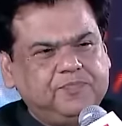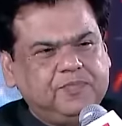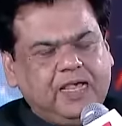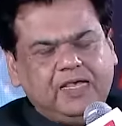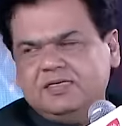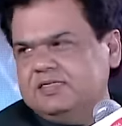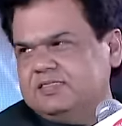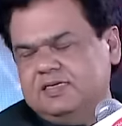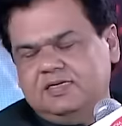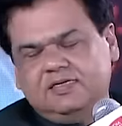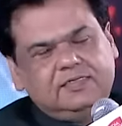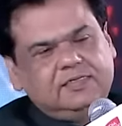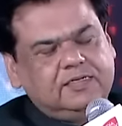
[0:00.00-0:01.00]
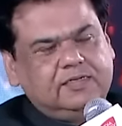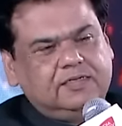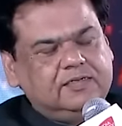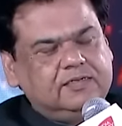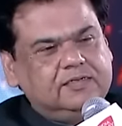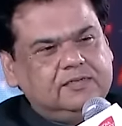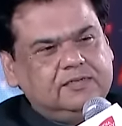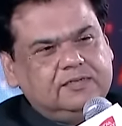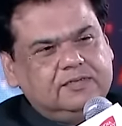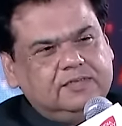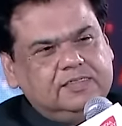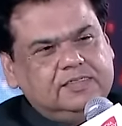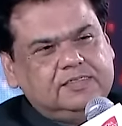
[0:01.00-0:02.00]
As I said, uh,
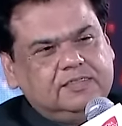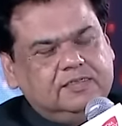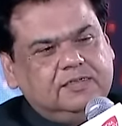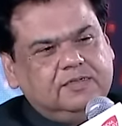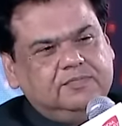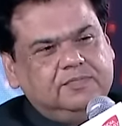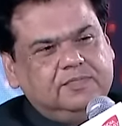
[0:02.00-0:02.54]
this uh,